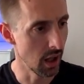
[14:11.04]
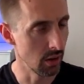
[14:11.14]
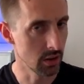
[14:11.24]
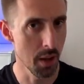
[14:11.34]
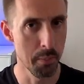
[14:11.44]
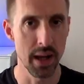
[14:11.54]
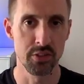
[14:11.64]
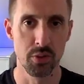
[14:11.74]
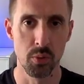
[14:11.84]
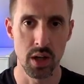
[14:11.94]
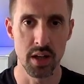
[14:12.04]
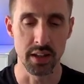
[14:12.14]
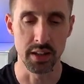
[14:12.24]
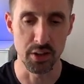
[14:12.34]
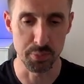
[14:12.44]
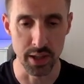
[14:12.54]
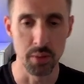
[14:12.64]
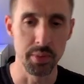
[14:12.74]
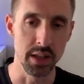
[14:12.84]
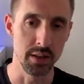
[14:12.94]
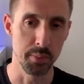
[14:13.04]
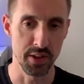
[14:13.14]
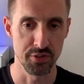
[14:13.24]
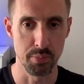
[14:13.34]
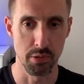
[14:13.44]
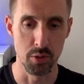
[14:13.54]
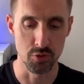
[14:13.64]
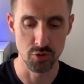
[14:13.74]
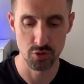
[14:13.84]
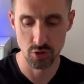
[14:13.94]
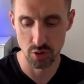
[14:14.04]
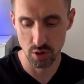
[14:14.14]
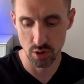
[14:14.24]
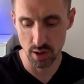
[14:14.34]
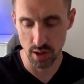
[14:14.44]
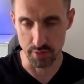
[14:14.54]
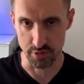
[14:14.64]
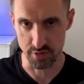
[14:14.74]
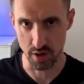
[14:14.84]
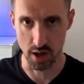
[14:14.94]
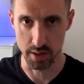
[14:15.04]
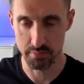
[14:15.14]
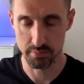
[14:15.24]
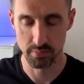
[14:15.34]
come back to why I think this may not be the best approach every time.